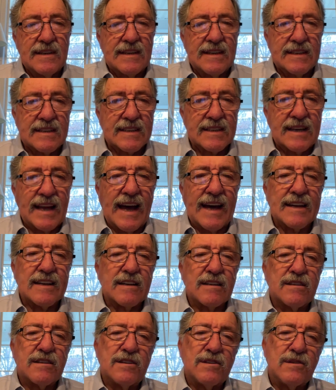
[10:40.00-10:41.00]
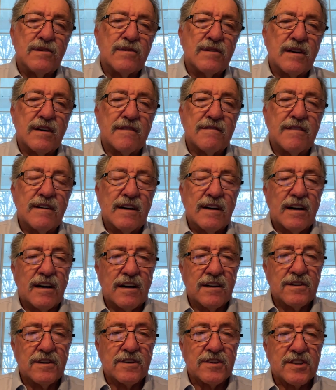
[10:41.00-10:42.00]
It's an attitude of
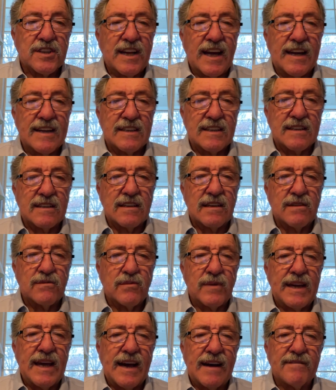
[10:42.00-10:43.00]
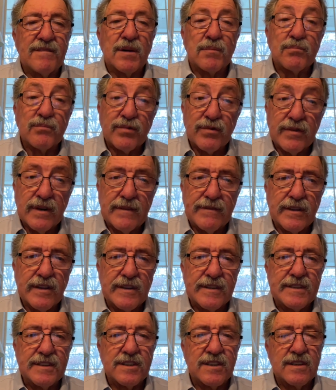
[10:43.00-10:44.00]
understanding that we have the
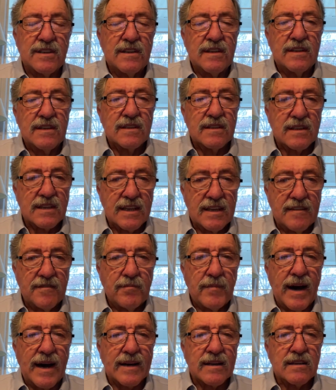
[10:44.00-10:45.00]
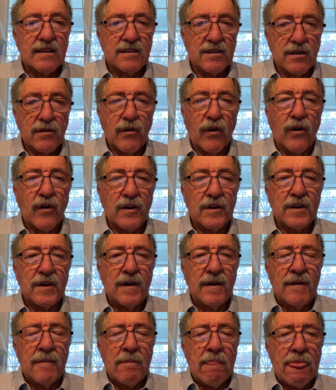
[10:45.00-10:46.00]
privilege to give back to the Lord
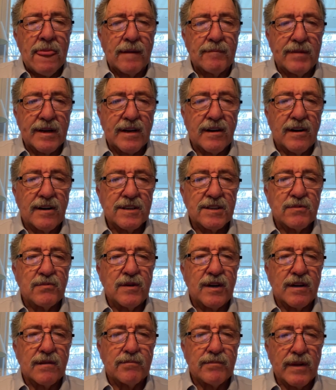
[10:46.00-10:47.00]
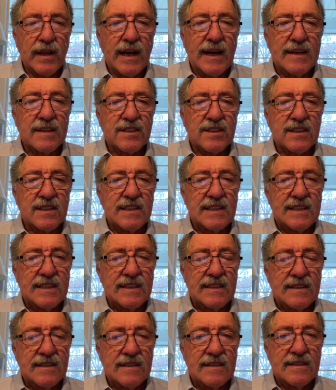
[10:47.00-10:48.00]
because we are blessed.
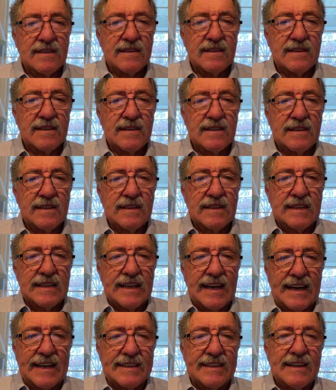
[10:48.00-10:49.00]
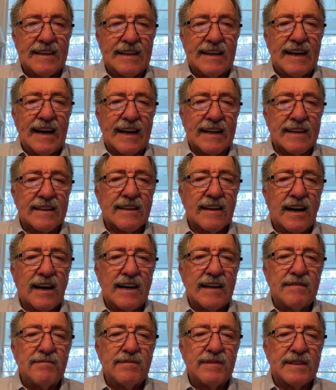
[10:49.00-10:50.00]
And at a
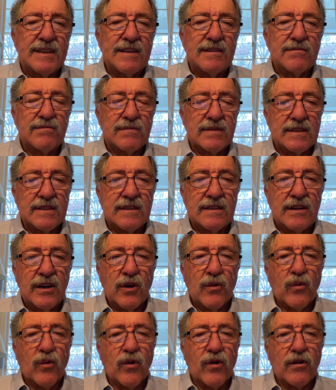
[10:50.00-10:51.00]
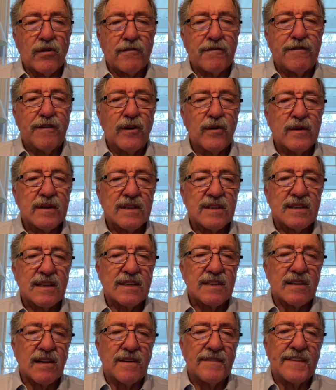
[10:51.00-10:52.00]
time that the world
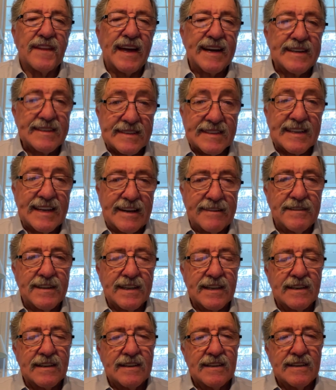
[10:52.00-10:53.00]
focuses on Thanksgiving,